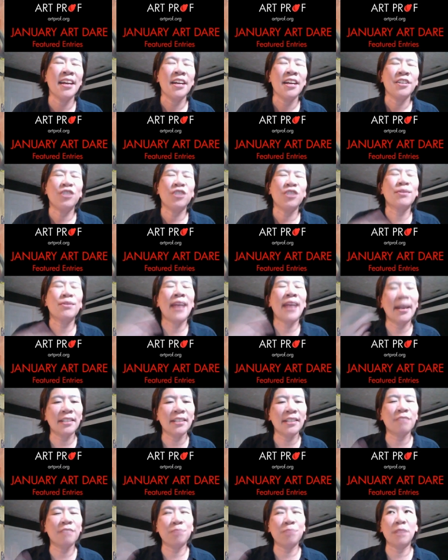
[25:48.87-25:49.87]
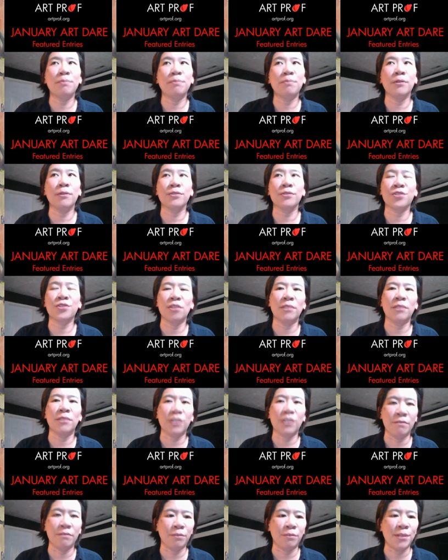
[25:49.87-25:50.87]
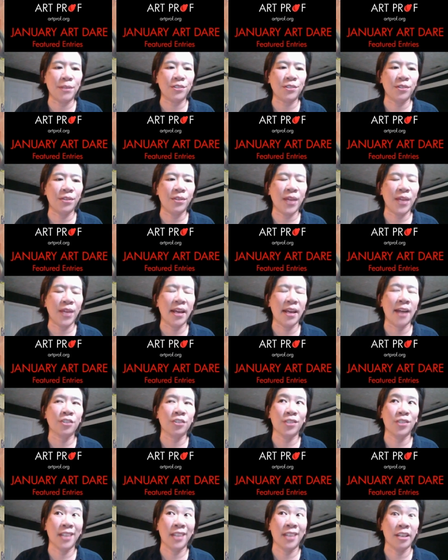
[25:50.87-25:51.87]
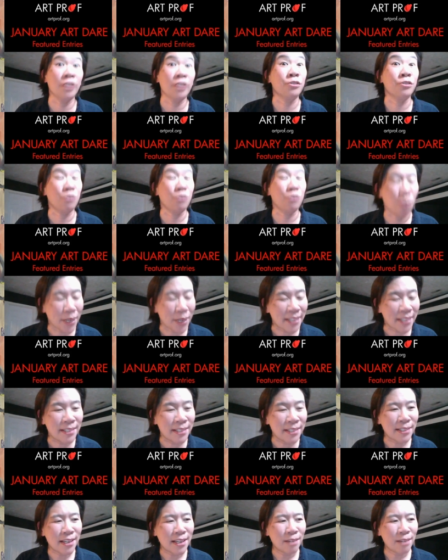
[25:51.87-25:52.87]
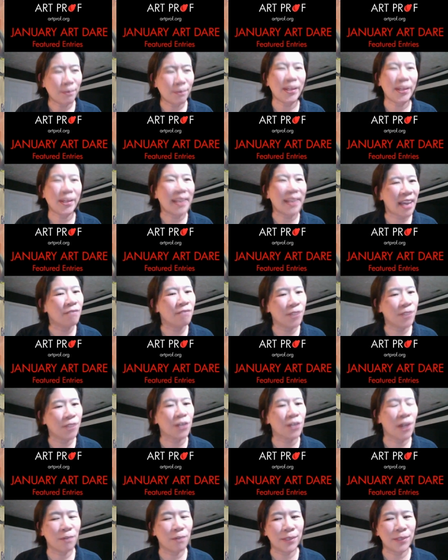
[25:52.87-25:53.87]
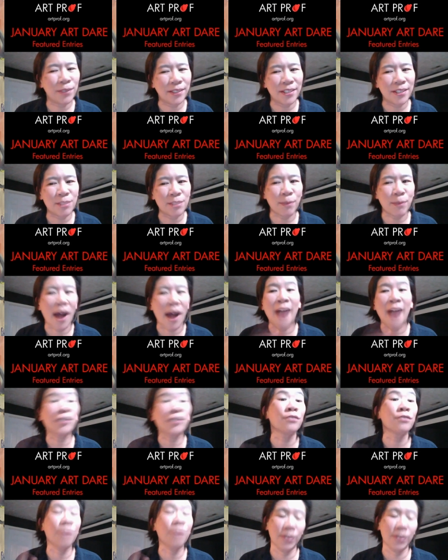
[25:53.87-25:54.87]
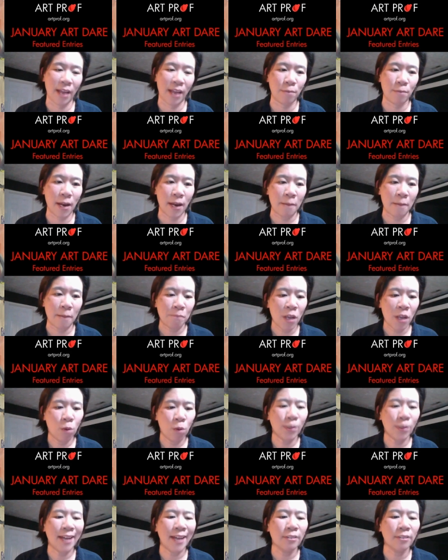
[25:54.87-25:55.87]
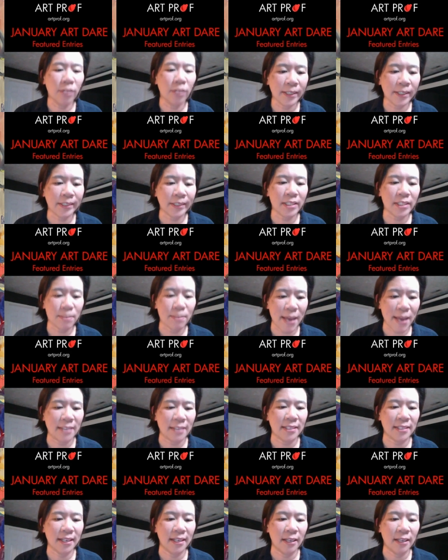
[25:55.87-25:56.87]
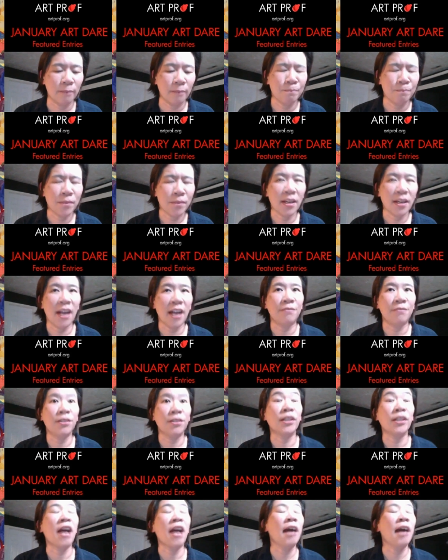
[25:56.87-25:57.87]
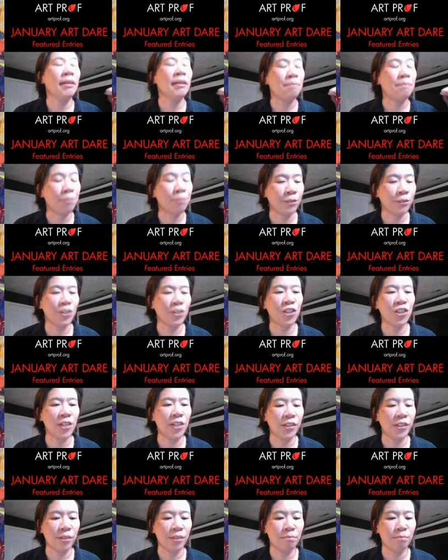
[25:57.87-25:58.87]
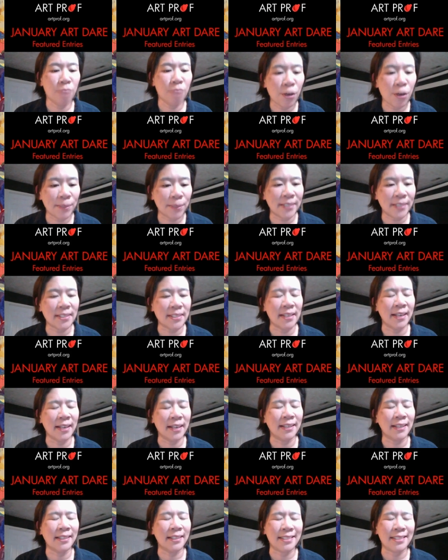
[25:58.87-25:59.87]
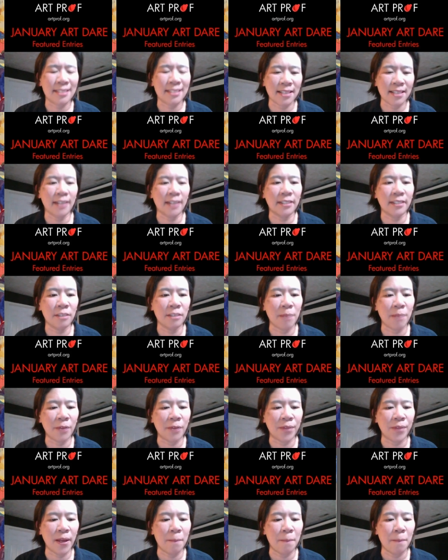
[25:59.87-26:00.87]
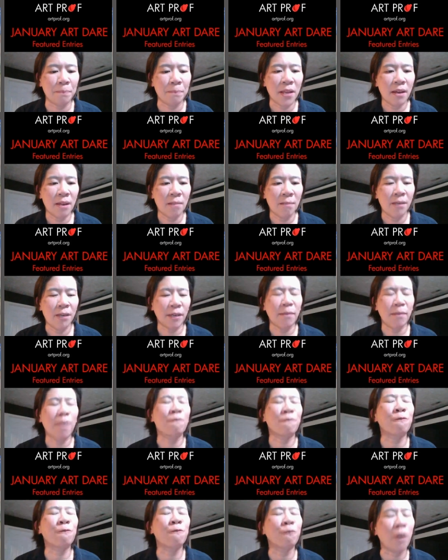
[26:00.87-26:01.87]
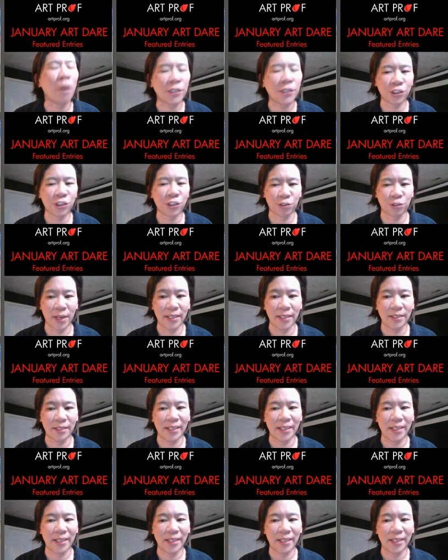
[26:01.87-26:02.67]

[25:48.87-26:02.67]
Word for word: you can give people so much information that they actually get annoyed when they can't figure out what it is, but I don't feel that way when I look at this painting, I feel like I appreciate the moments and I get excited about them, but I'm not frustrated that